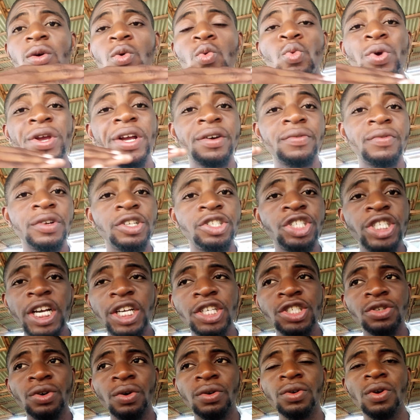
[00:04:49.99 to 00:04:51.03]
weak
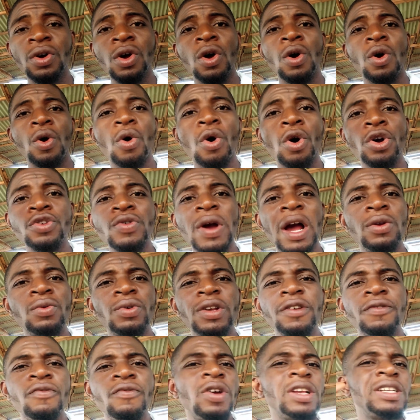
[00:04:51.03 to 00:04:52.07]
rejection, or you are
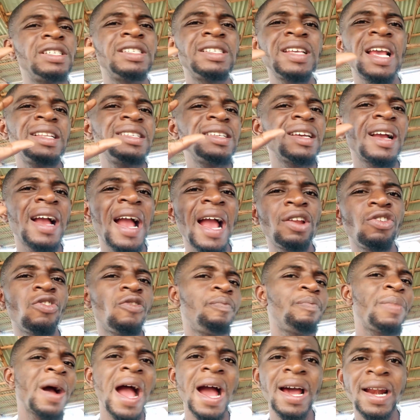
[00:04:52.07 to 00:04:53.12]
looking for a certain kind of
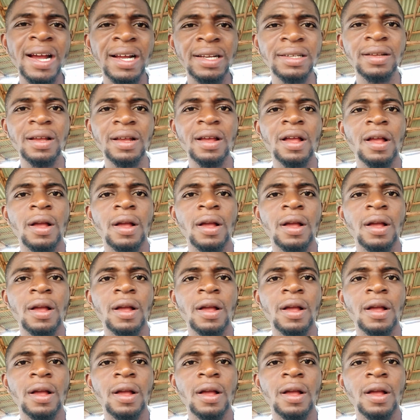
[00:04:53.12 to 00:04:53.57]
pattern